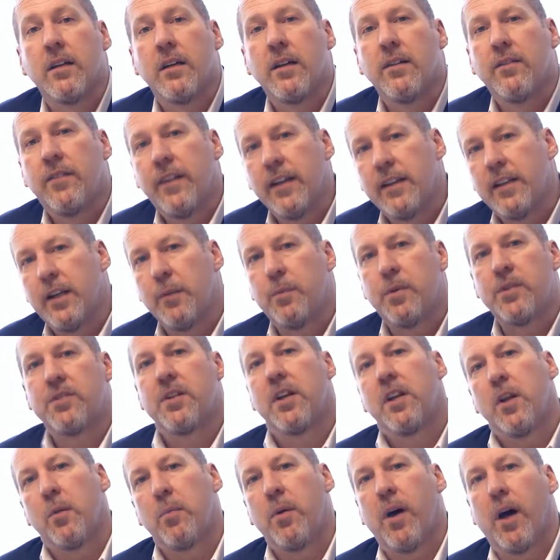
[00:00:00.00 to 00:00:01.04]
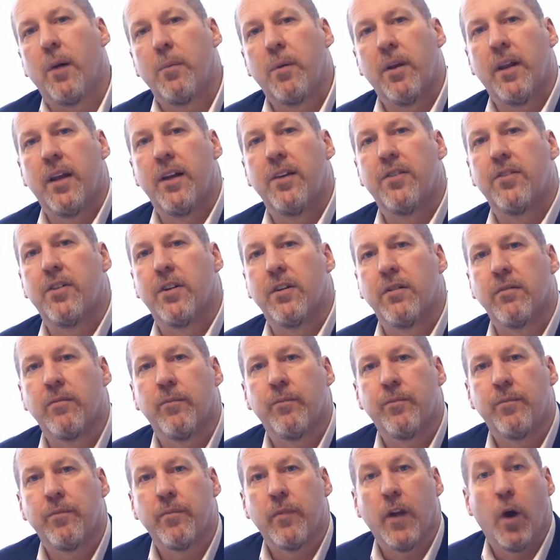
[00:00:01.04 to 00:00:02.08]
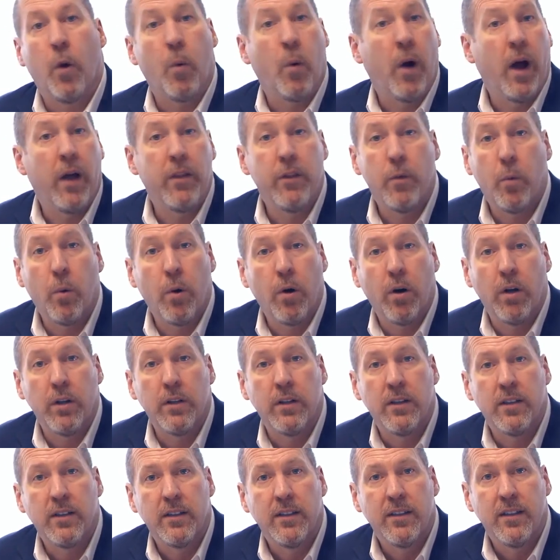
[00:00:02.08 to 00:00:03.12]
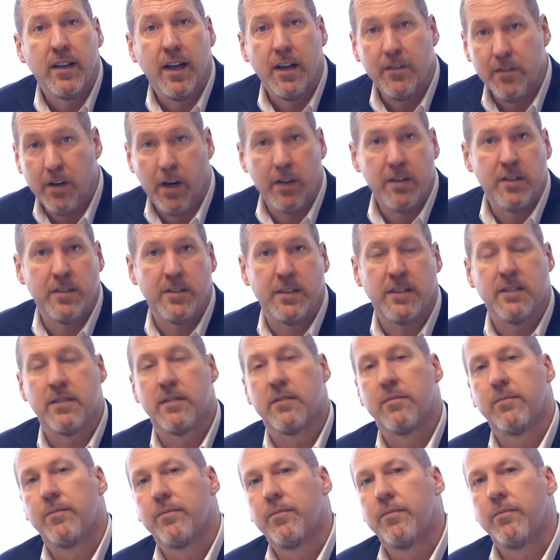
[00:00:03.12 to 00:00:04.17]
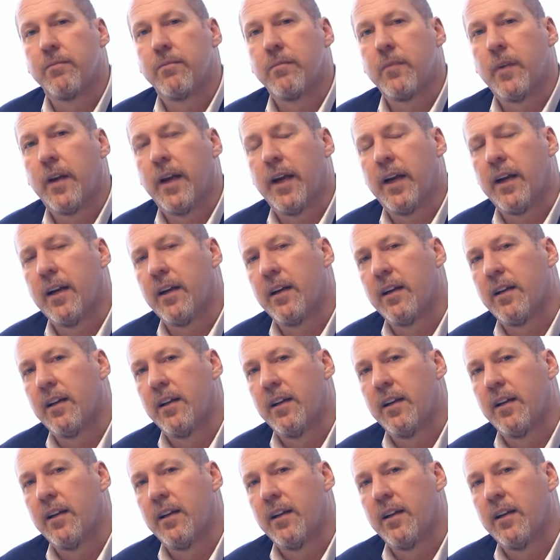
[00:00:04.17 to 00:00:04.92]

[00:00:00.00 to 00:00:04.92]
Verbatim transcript: 50% of the population around the world has heart disease, okay?